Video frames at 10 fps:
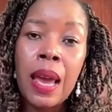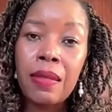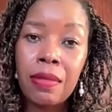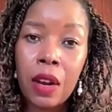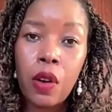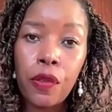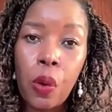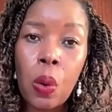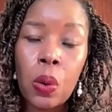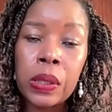And then, of
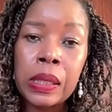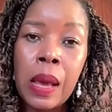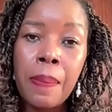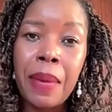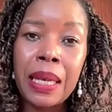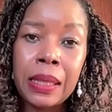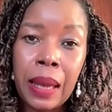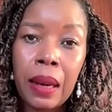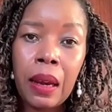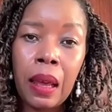course,
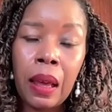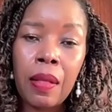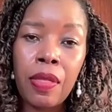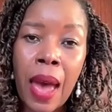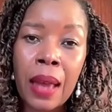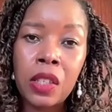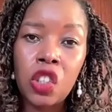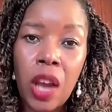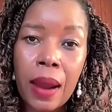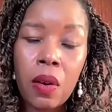maintaining that
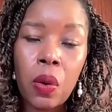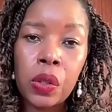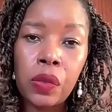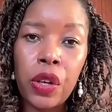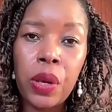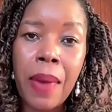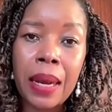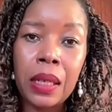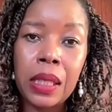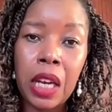channels for
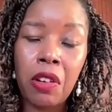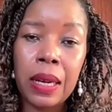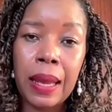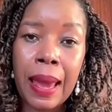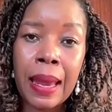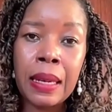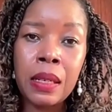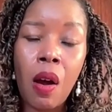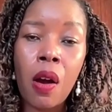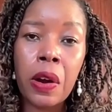humanitarian
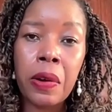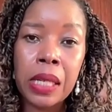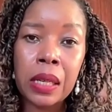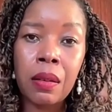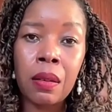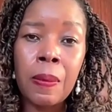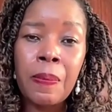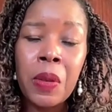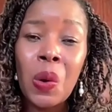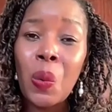aid are critical.
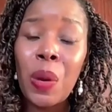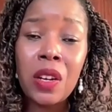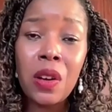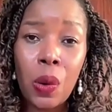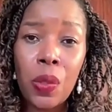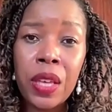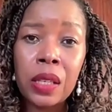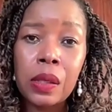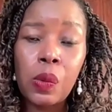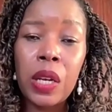We know
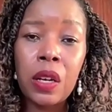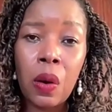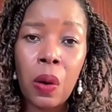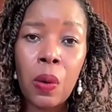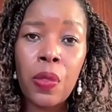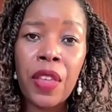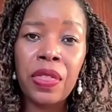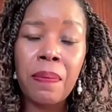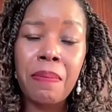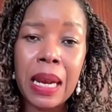this. We know
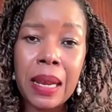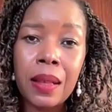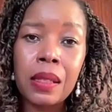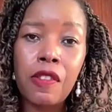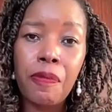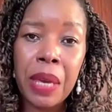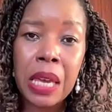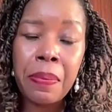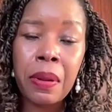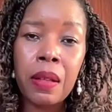that the millions of
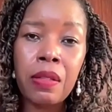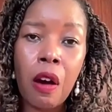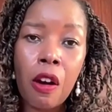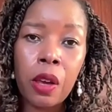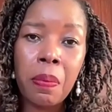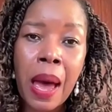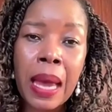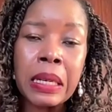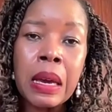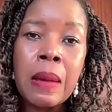people in the
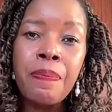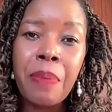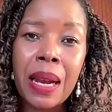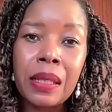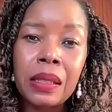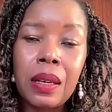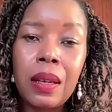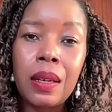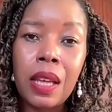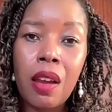occupied
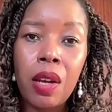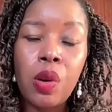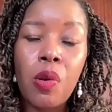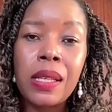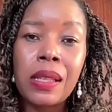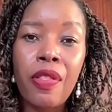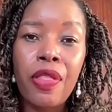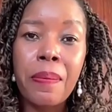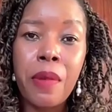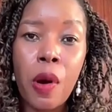Palestinian territories at
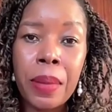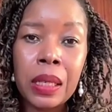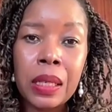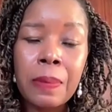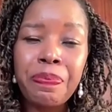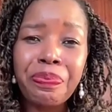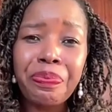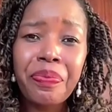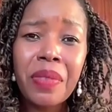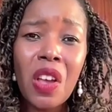the moment
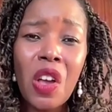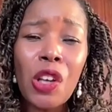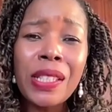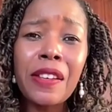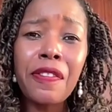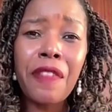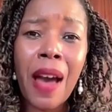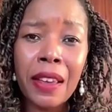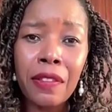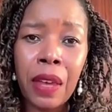are
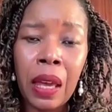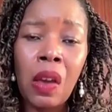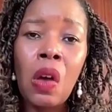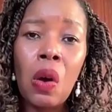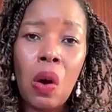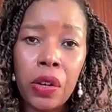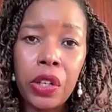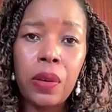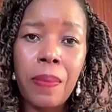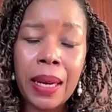surviving on
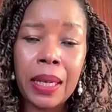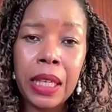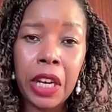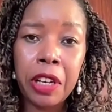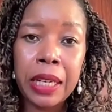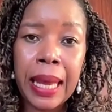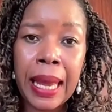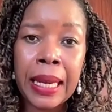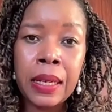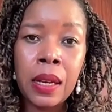humanitarian
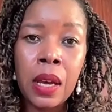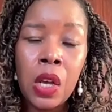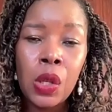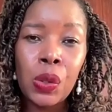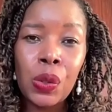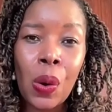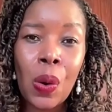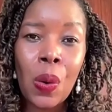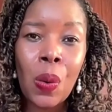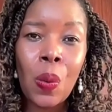aid.
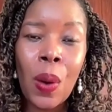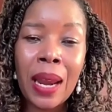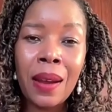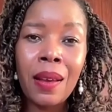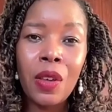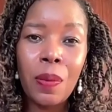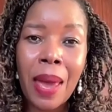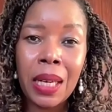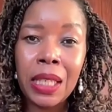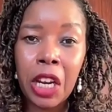So when
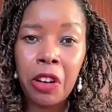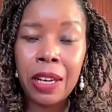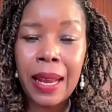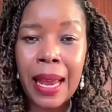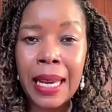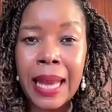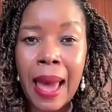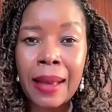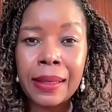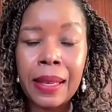humanitarian aid
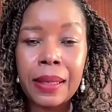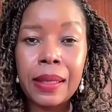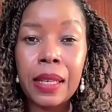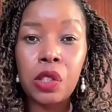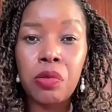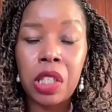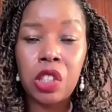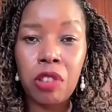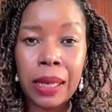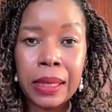access is
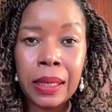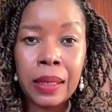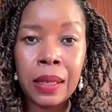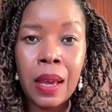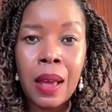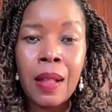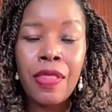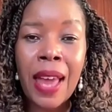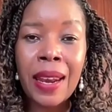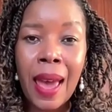restricted,
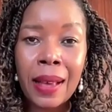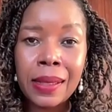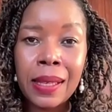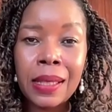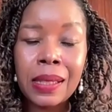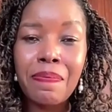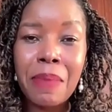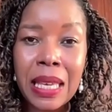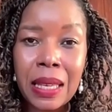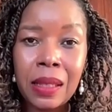that access
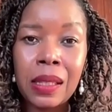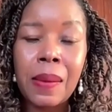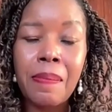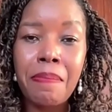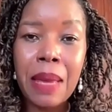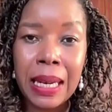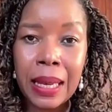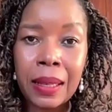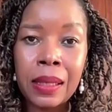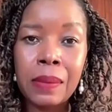means
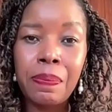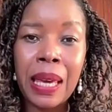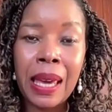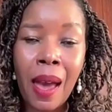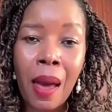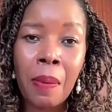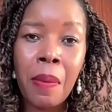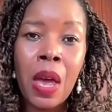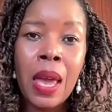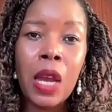millions
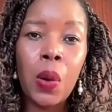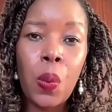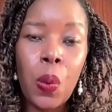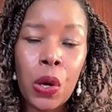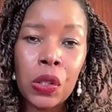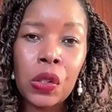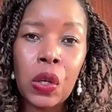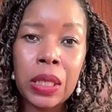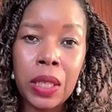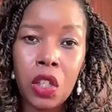become in worse
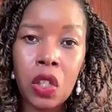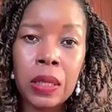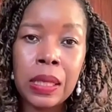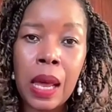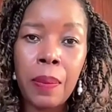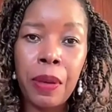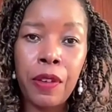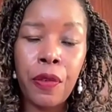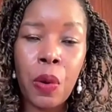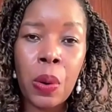conditions than
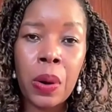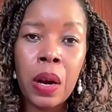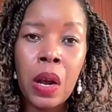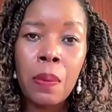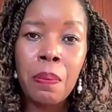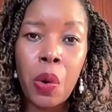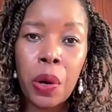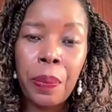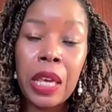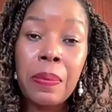before.
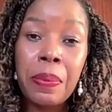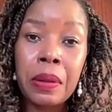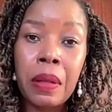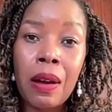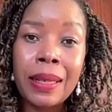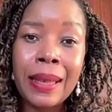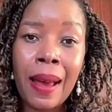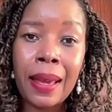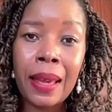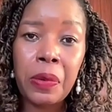More people are
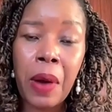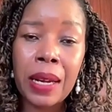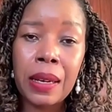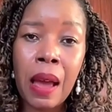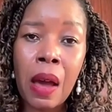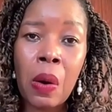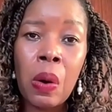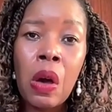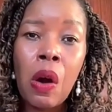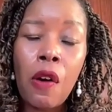dying right
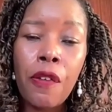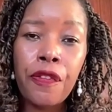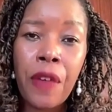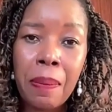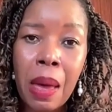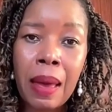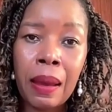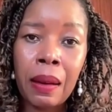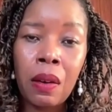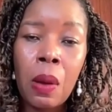now of
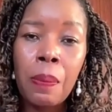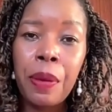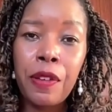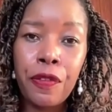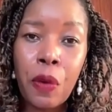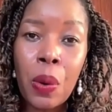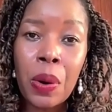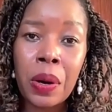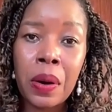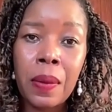famine
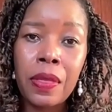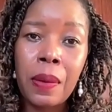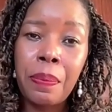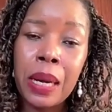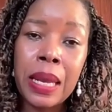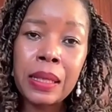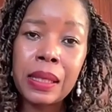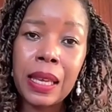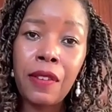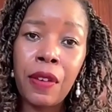before the
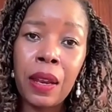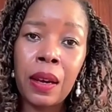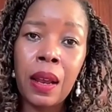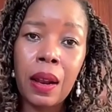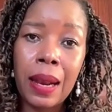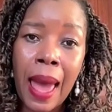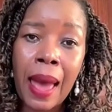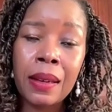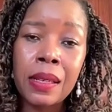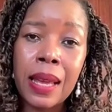bullets even
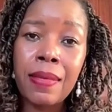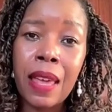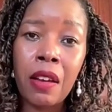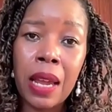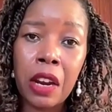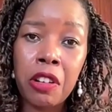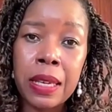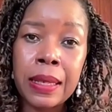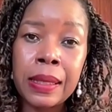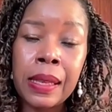land in their
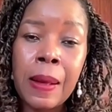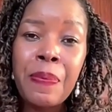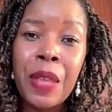areas.